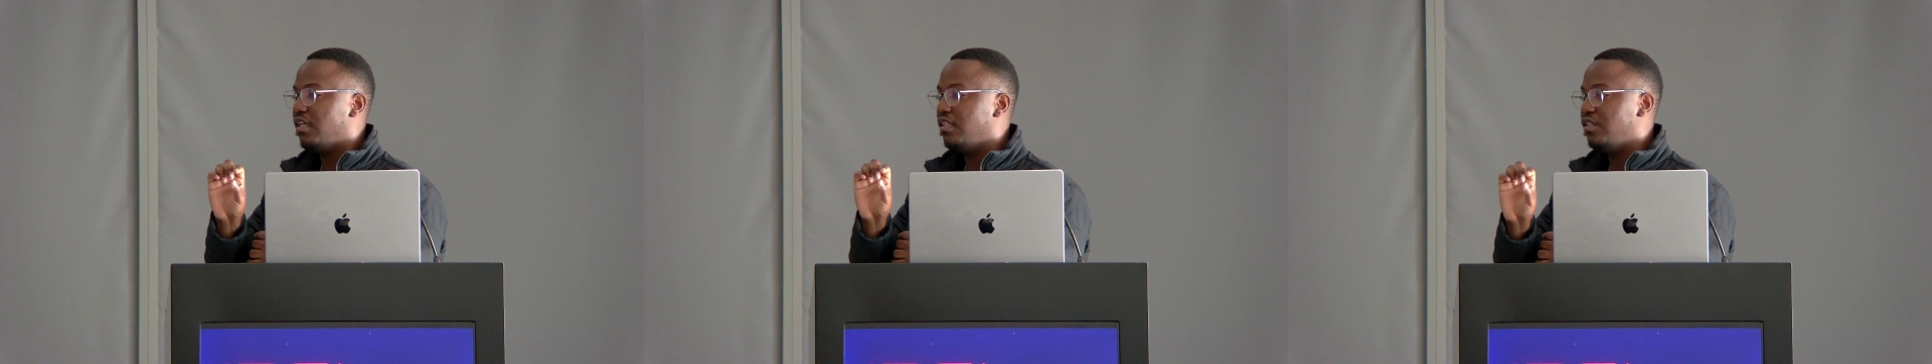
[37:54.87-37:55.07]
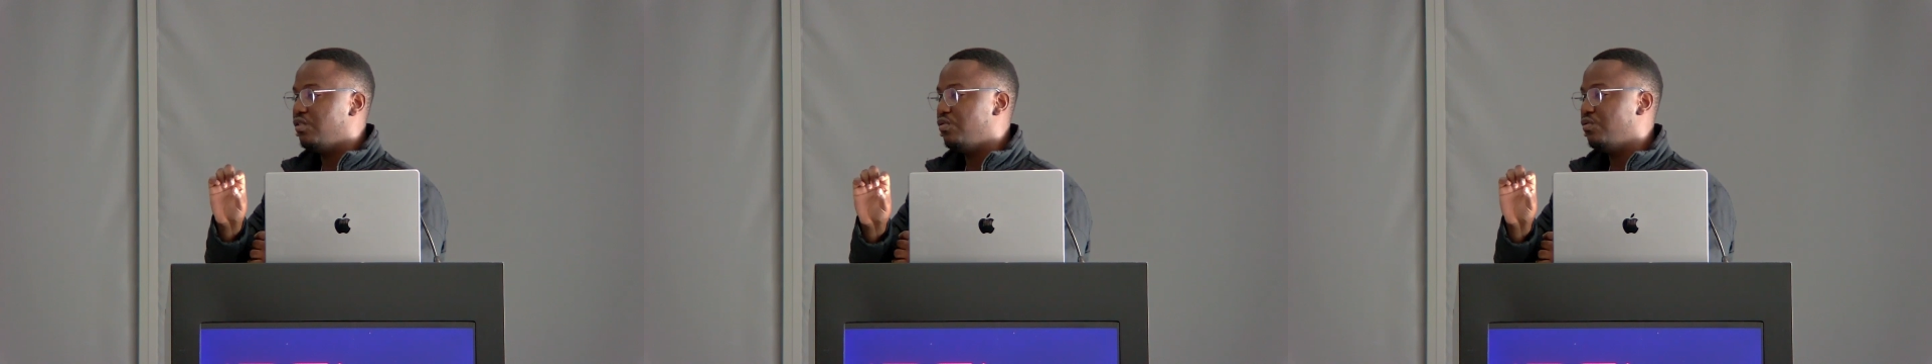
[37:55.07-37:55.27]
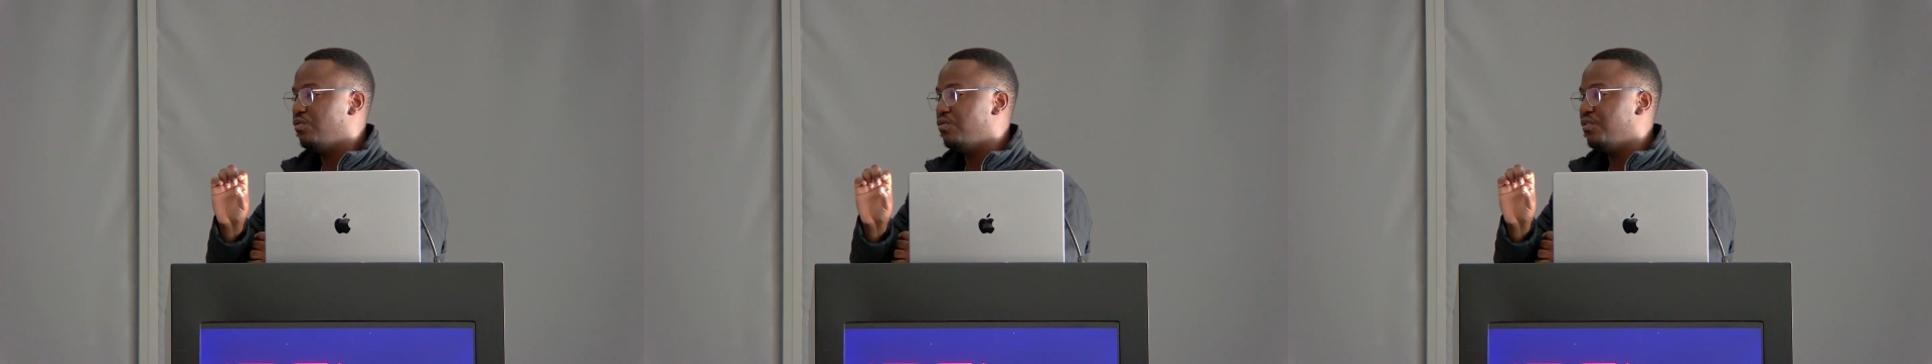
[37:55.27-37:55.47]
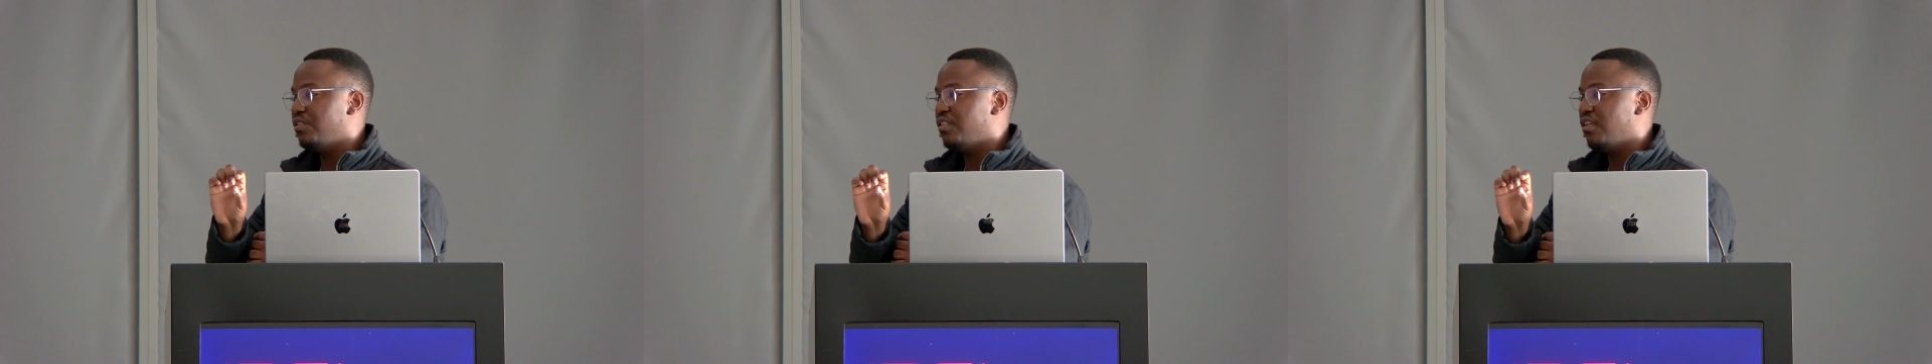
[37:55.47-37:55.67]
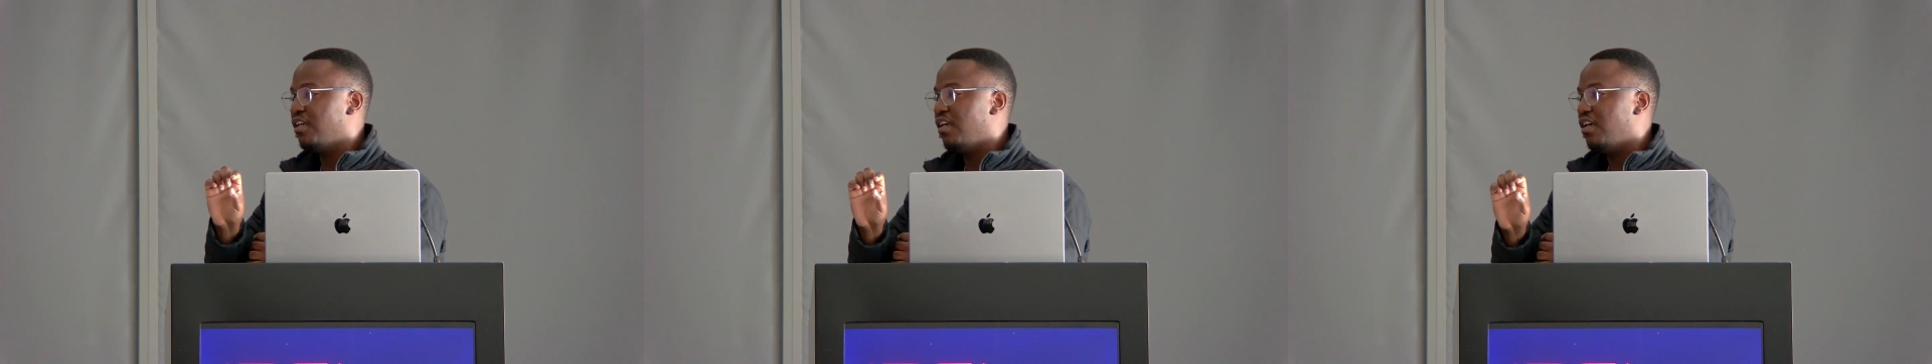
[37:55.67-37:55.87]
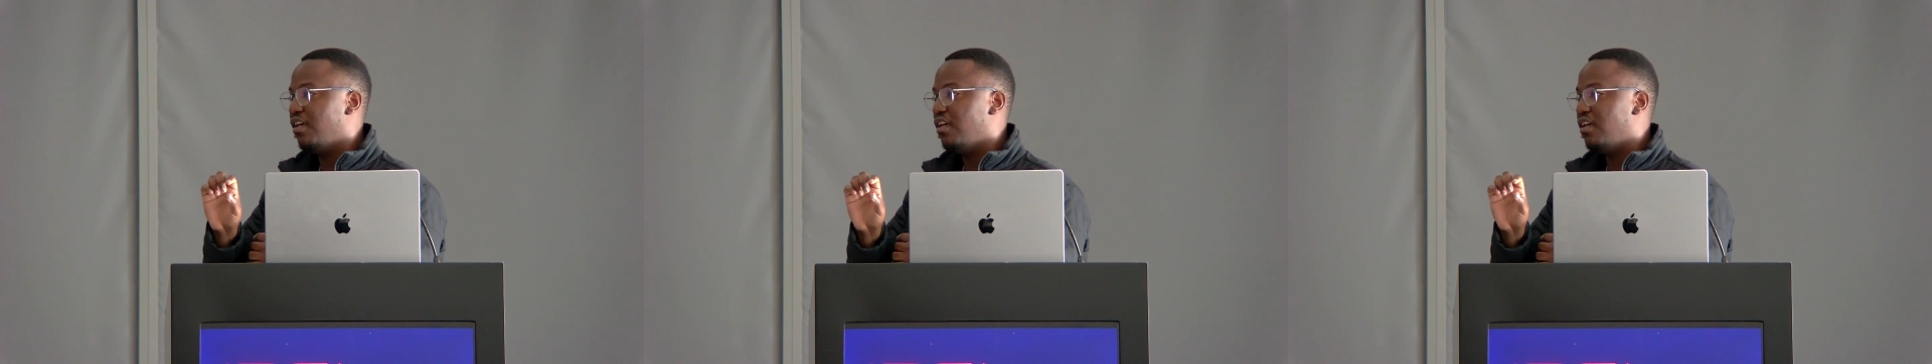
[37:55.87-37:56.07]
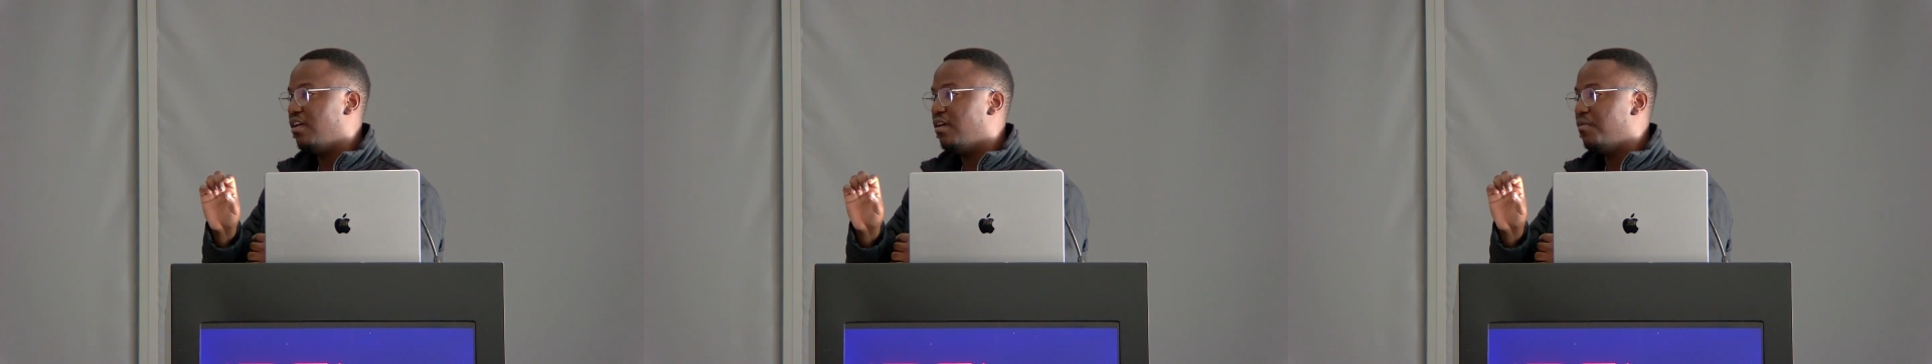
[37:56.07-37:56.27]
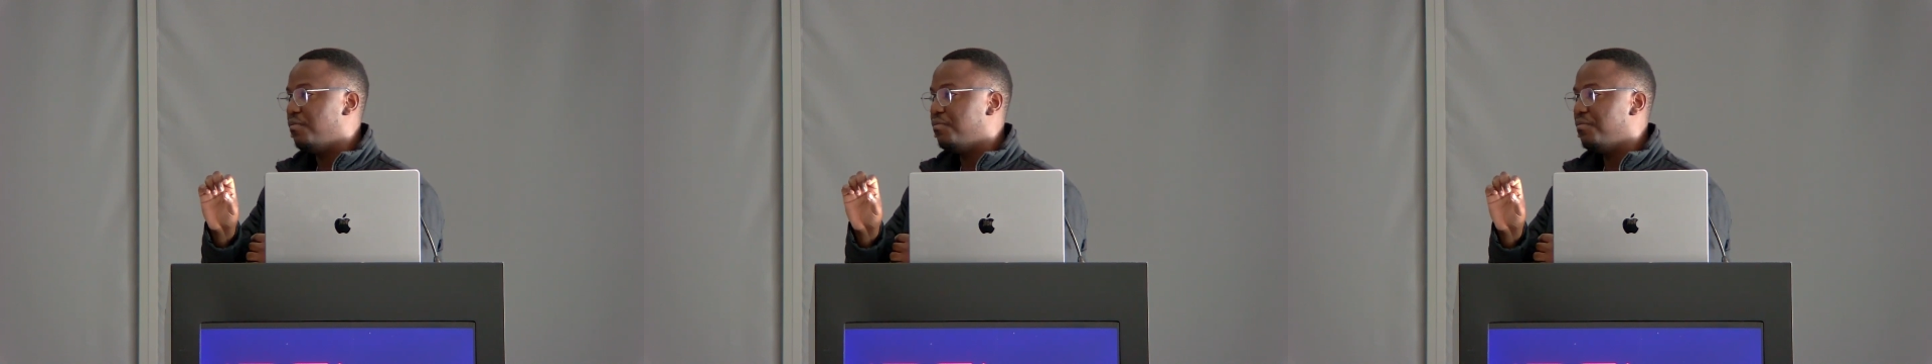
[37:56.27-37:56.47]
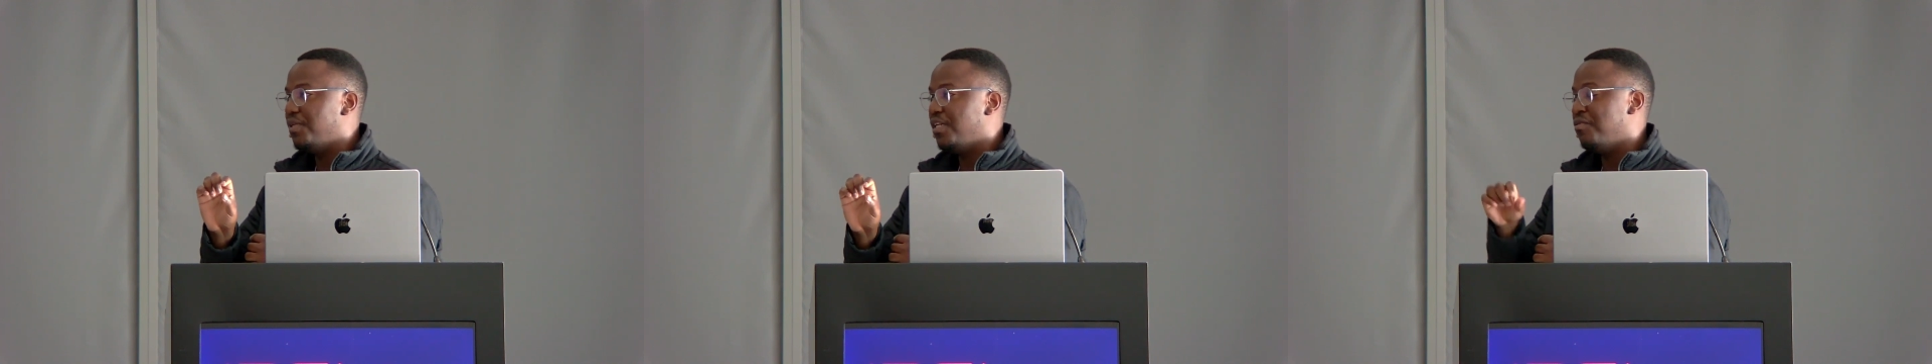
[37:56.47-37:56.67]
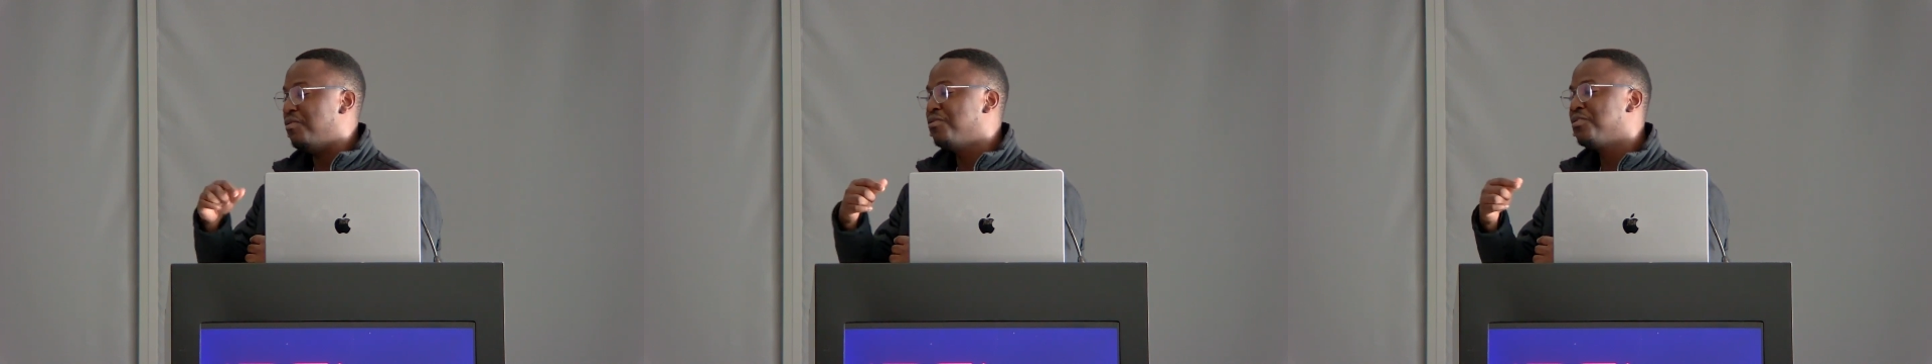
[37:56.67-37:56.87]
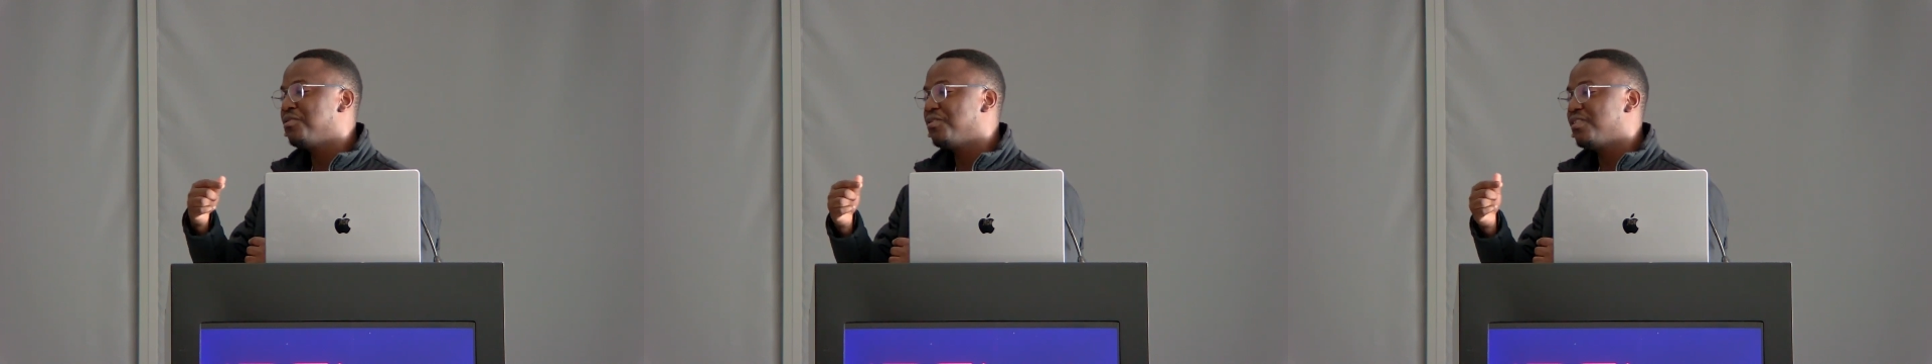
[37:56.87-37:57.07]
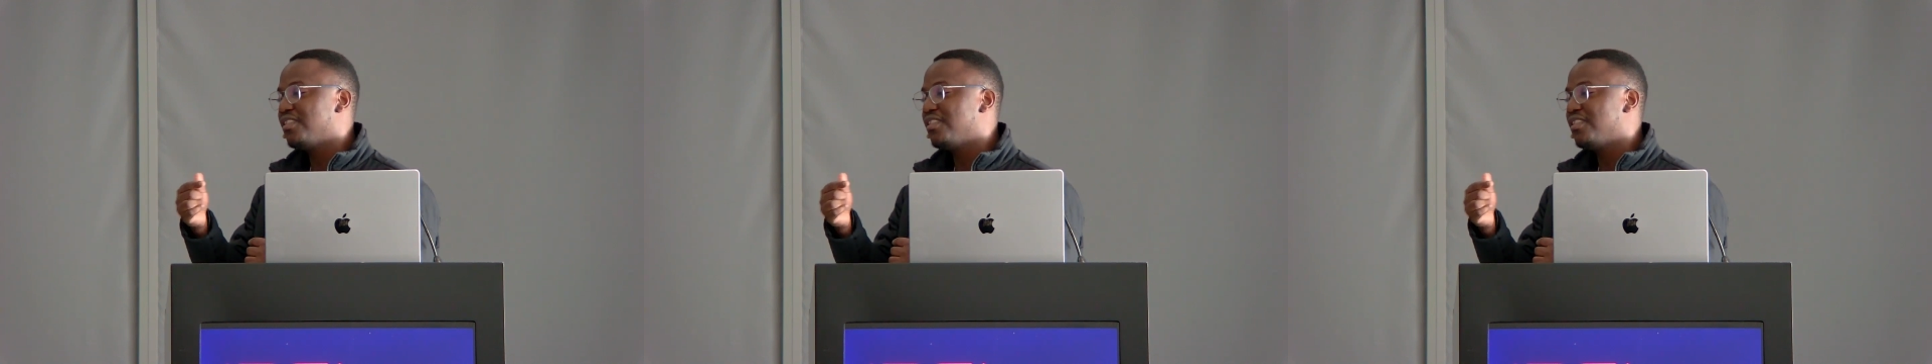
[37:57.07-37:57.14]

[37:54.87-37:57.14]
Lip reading: issues. And also